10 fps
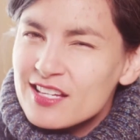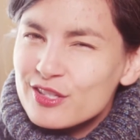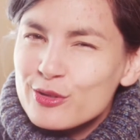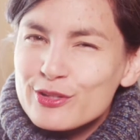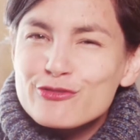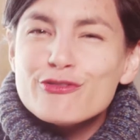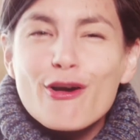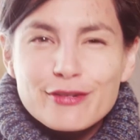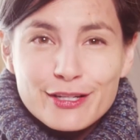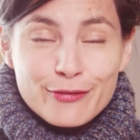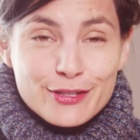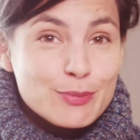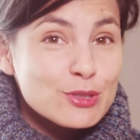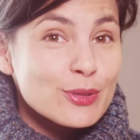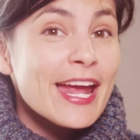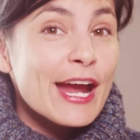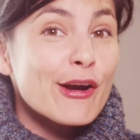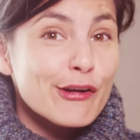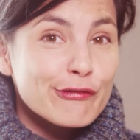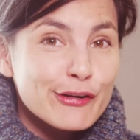So there is no difference between
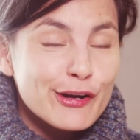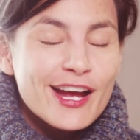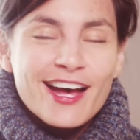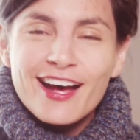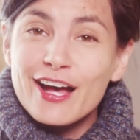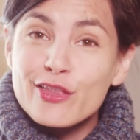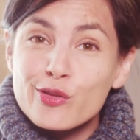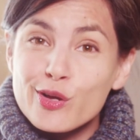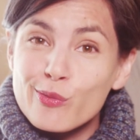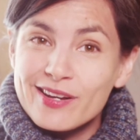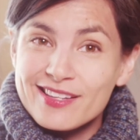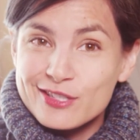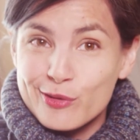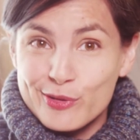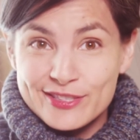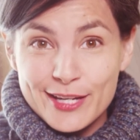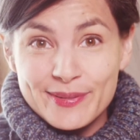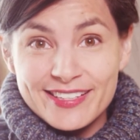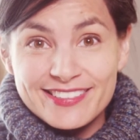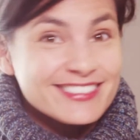hair or fur, other than what us Homo
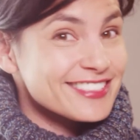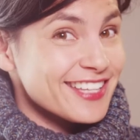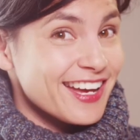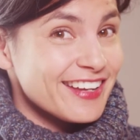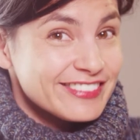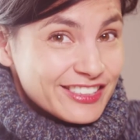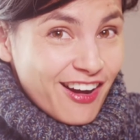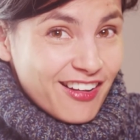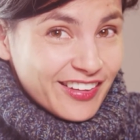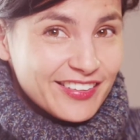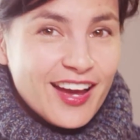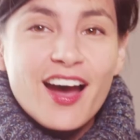sapiens decide to call it.